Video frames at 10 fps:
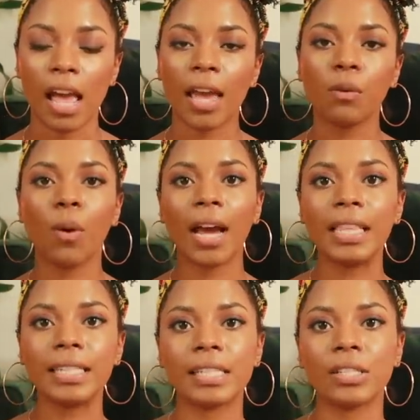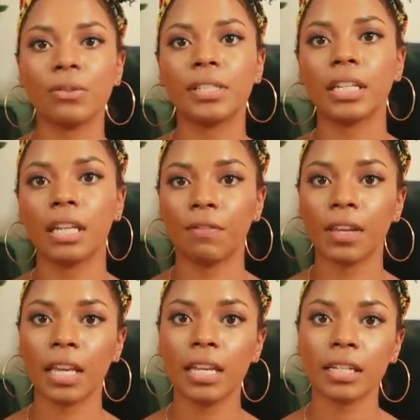And why this is so
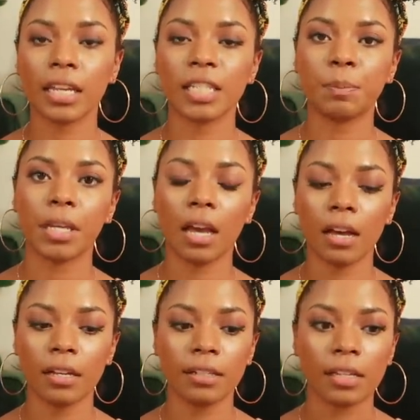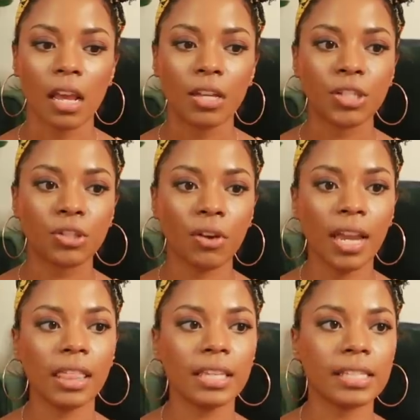significant is because
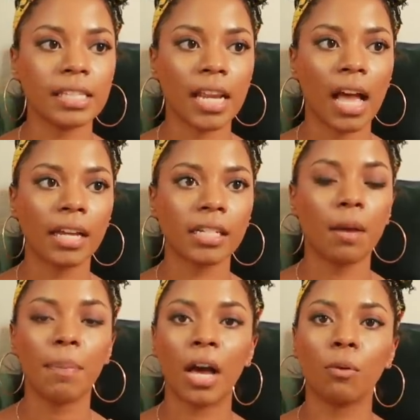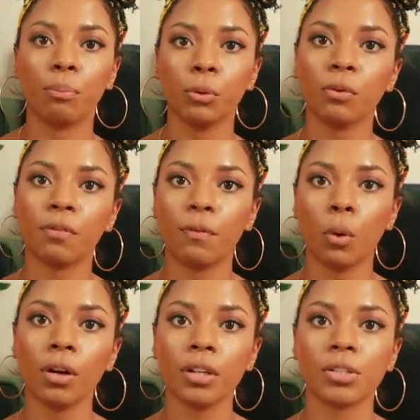strength is not about brute
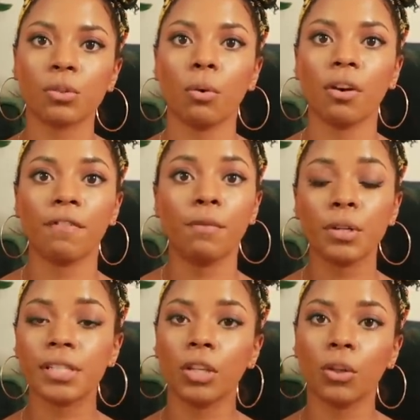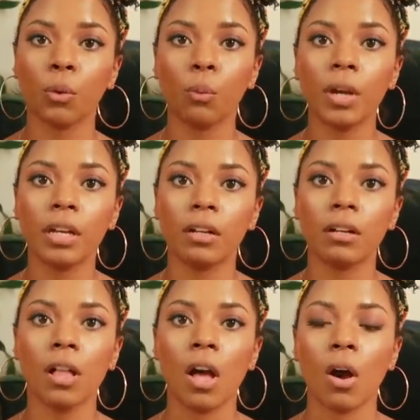force or forcing your
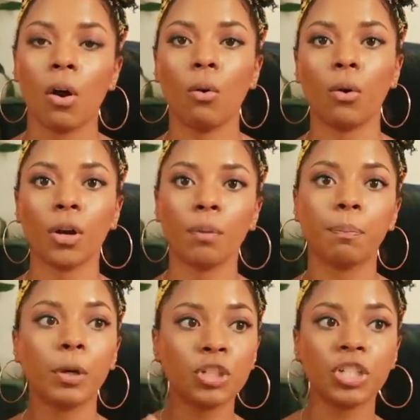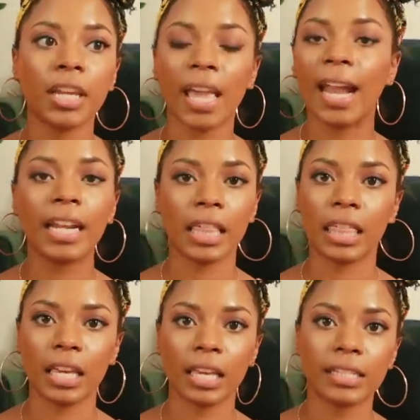will or pushing
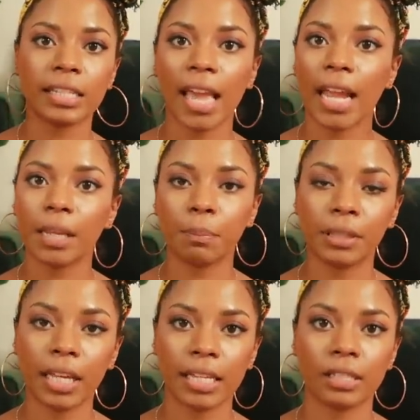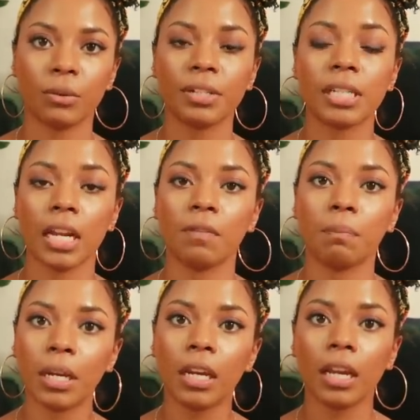anything into any place or state
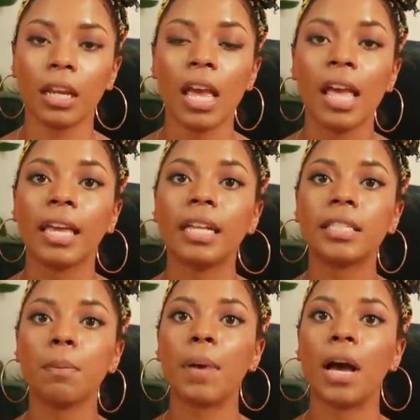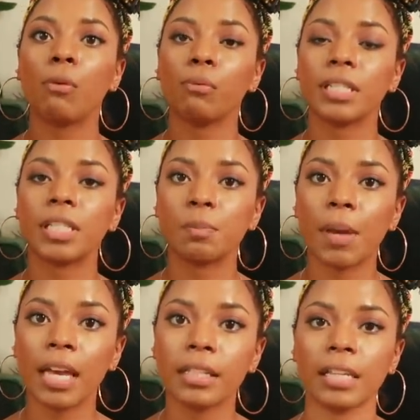of being. It's about
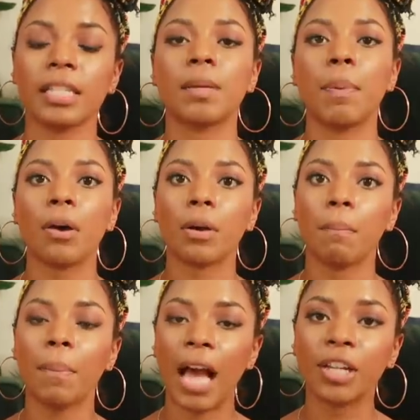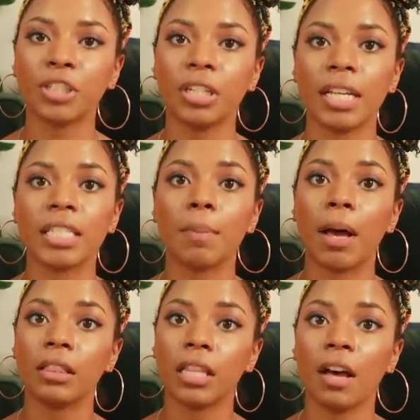respect, it's about compassion, it's
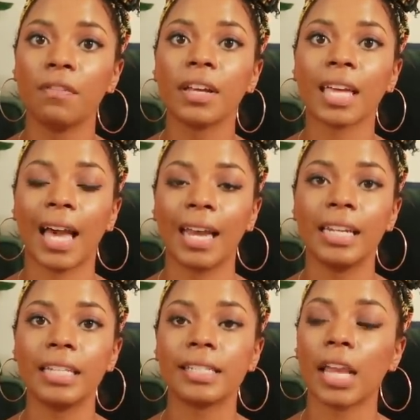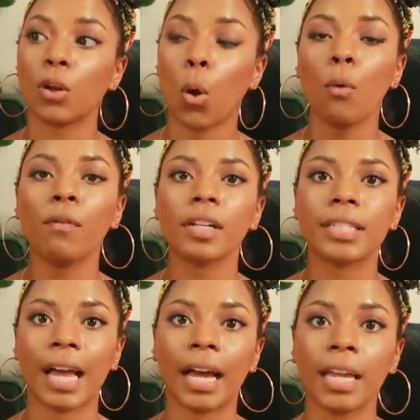about love, kindness, and over
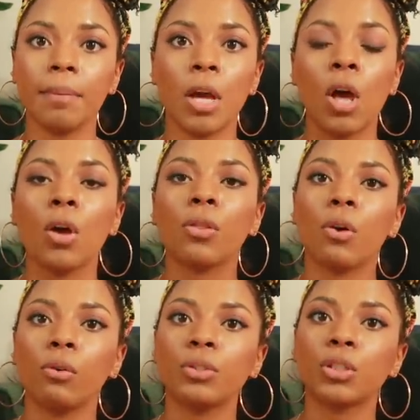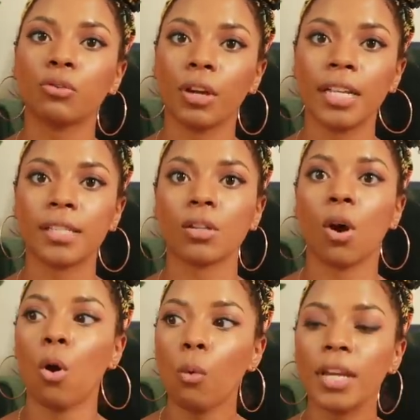time, those traits
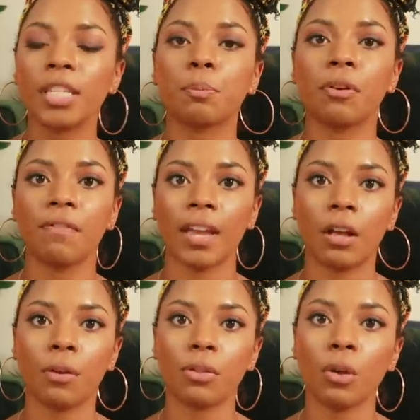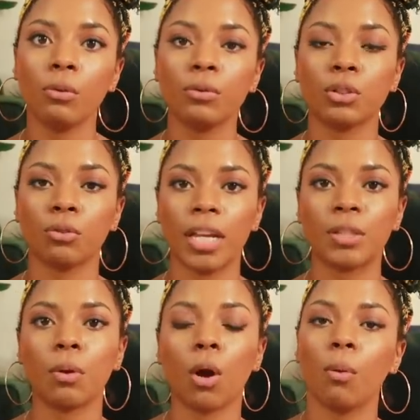always prevail. Those
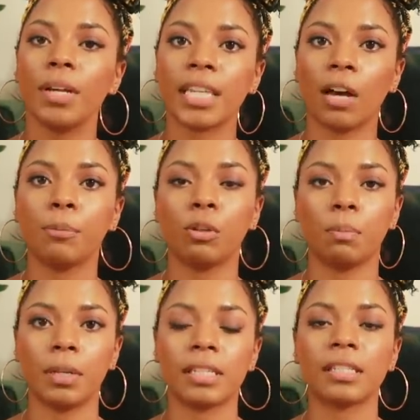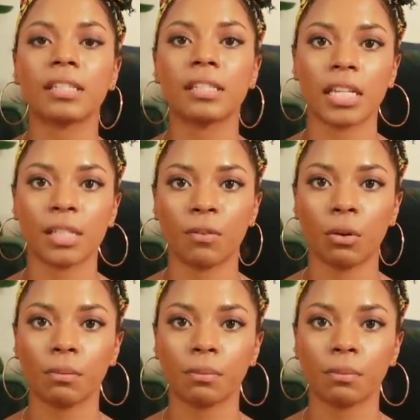traits will always help you to be successful.